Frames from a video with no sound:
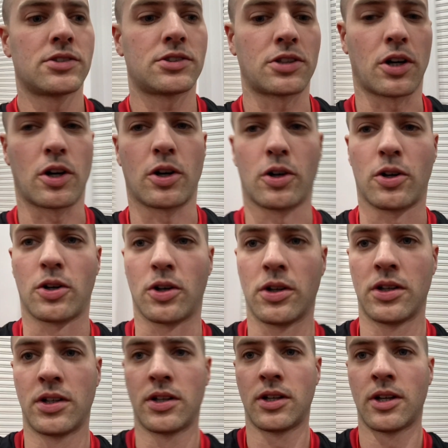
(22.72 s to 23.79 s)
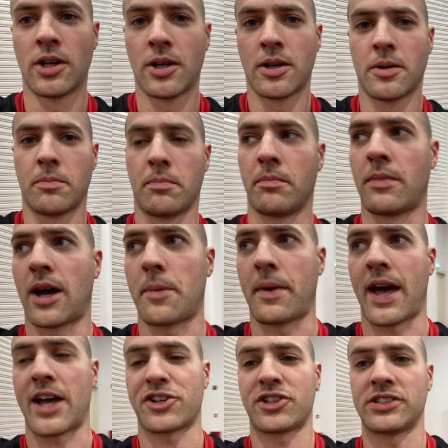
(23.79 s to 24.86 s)
So my
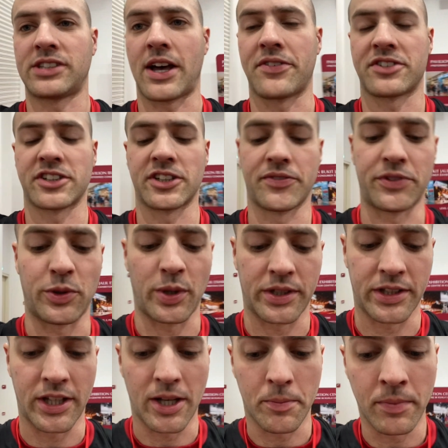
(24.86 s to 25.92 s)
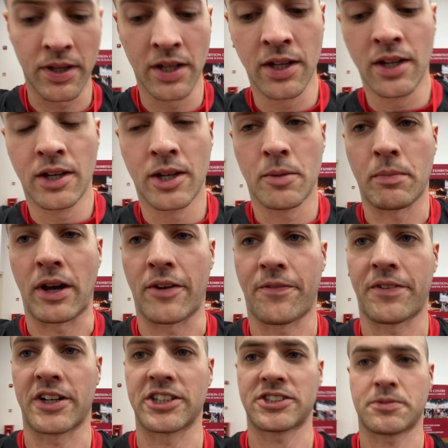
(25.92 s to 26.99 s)
matches after reviewing them, my
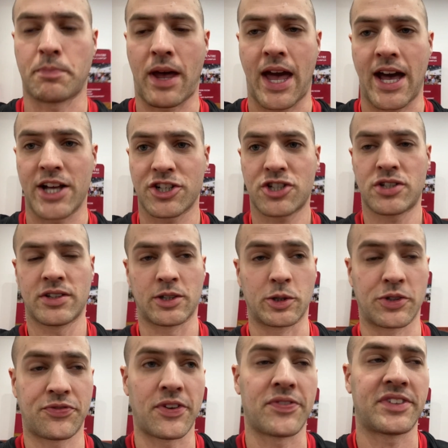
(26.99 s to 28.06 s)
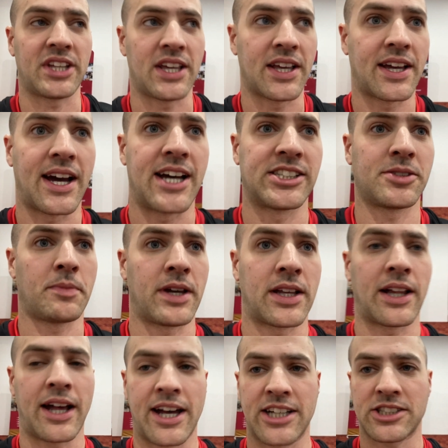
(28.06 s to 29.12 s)
first match, there was 15 guys in my
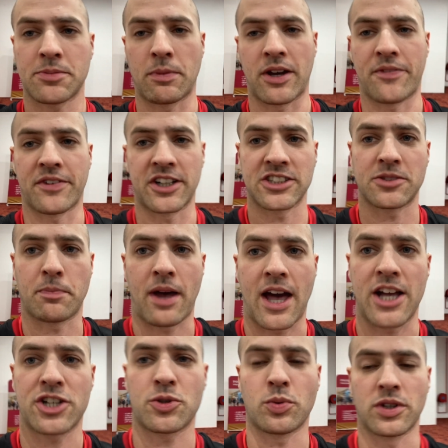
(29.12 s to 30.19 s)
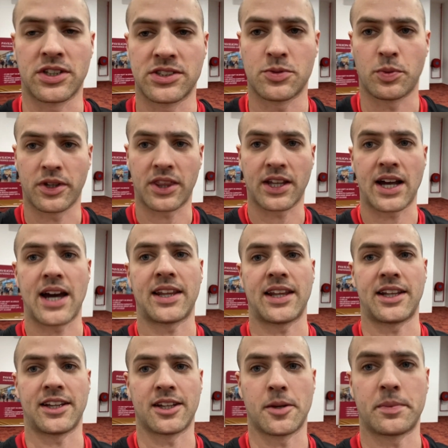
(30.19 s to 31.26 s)
class. My first match was with the guy that
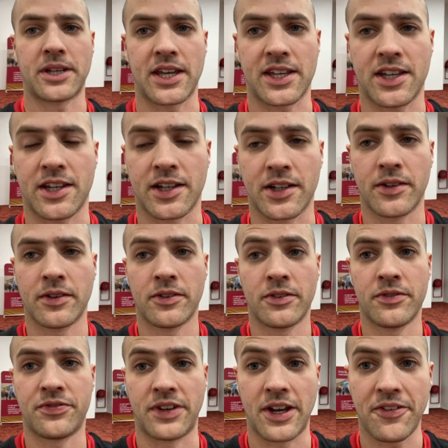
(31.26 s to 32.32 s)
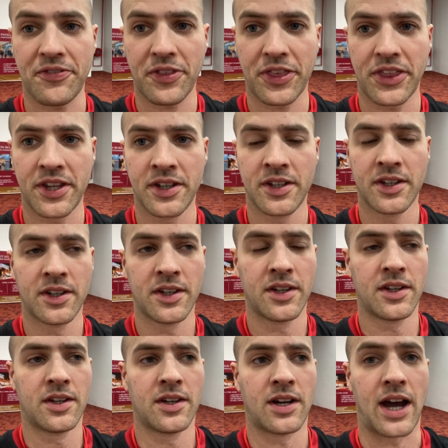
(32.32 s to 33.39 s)
ended up taking fifth.
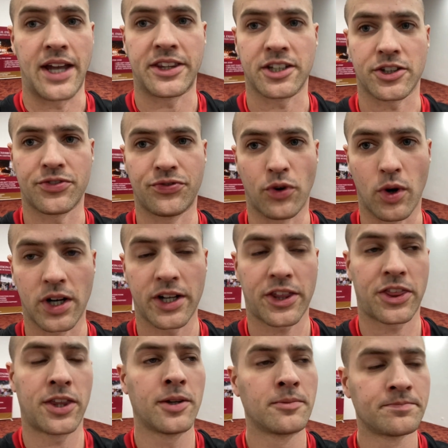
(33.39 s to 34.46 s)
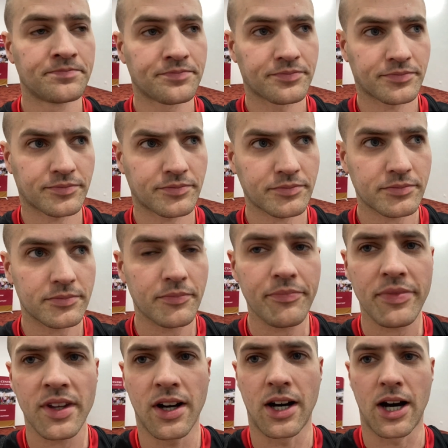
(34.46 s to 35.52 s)
I took fourth.
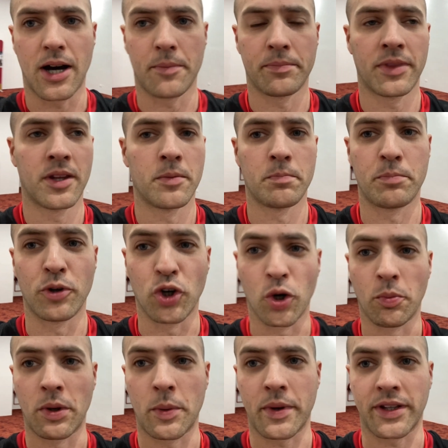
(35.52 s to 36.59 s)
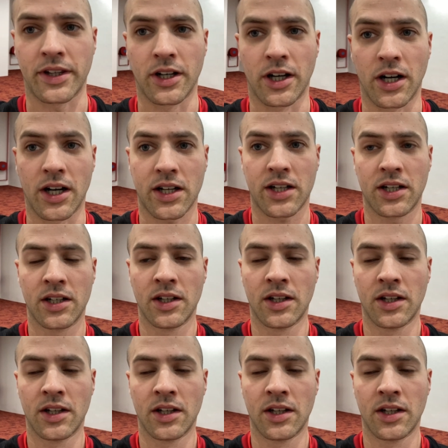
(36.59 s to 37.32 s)
Boom, we went in the hook.